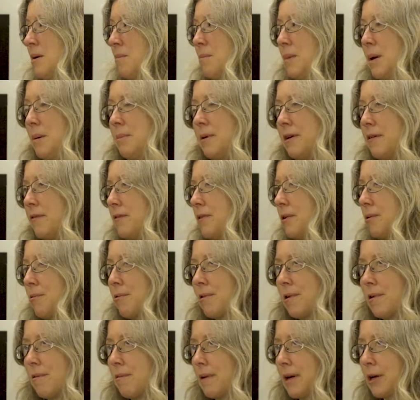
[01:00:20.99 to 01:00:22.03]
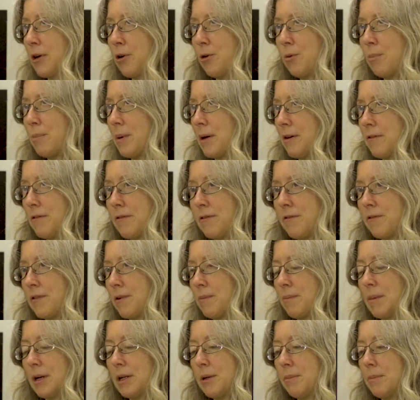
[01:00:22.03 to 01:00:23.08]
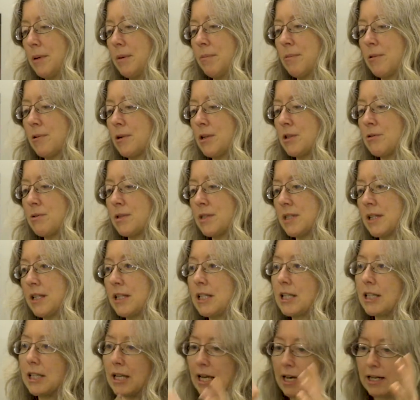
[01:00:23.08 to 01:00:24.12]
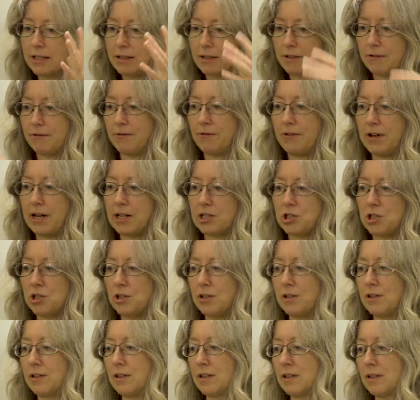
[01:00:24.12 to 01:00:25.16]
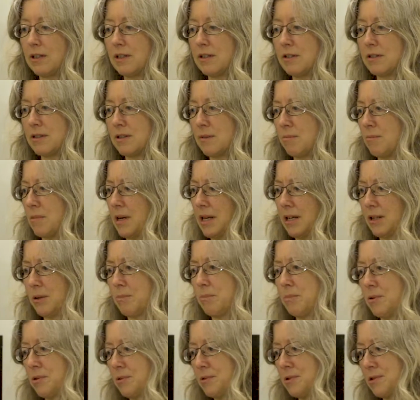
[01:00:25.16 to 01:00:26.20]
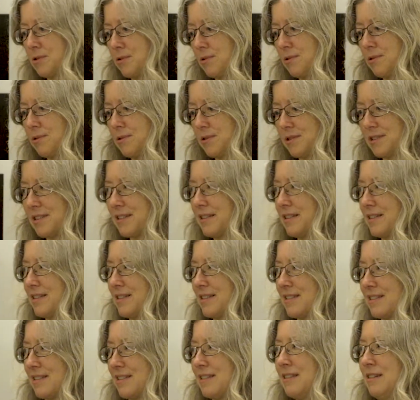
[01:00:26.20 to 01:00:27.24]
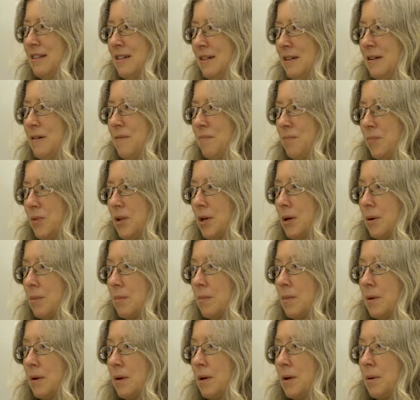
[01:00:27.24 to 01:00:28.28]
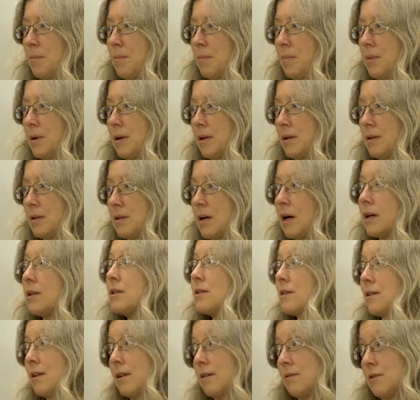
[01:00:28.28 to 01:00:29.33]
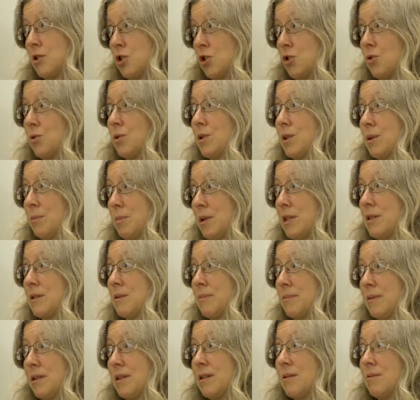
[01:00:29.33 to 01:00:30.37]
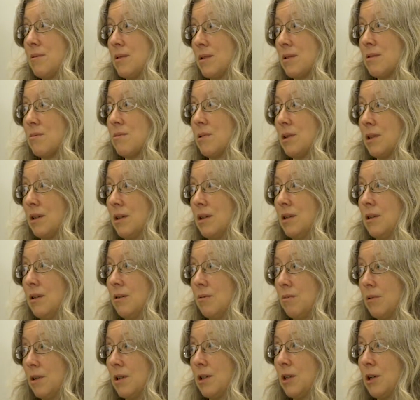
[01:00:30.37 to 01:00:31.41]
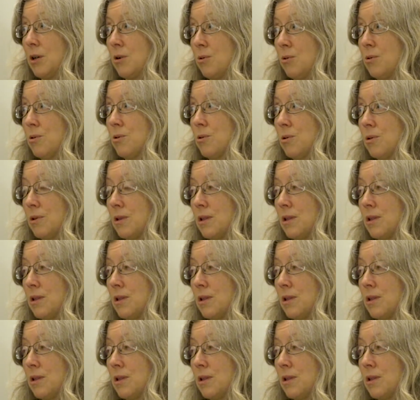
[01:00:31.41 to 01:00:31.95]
Maybe if you were a record buff, it might have been more interesting. And then they had some fashion and then some random posters and Cool. But I did love the show in the basement. It was really, really cool.